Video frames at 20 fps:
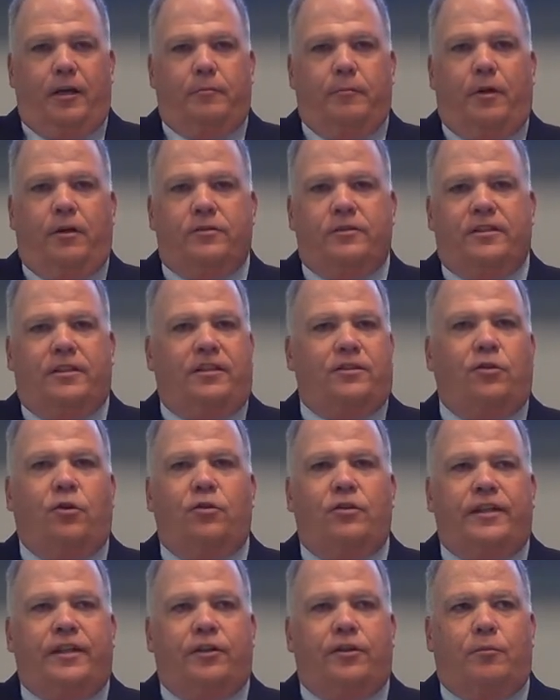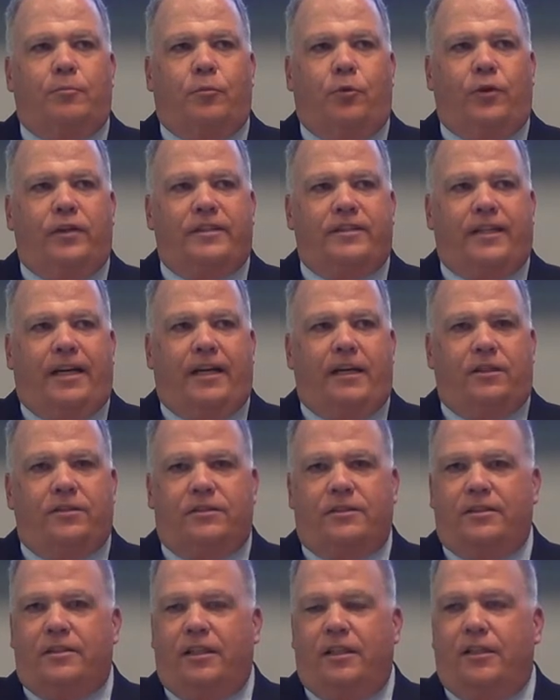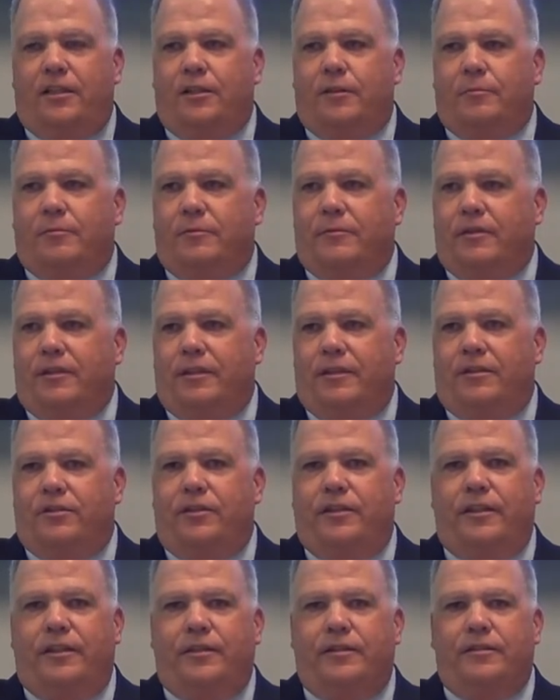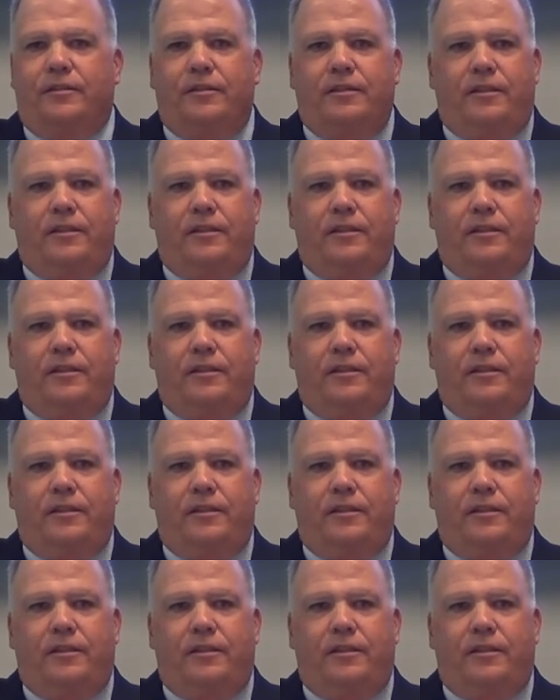I'm also an adult leader in Boy Scouts, including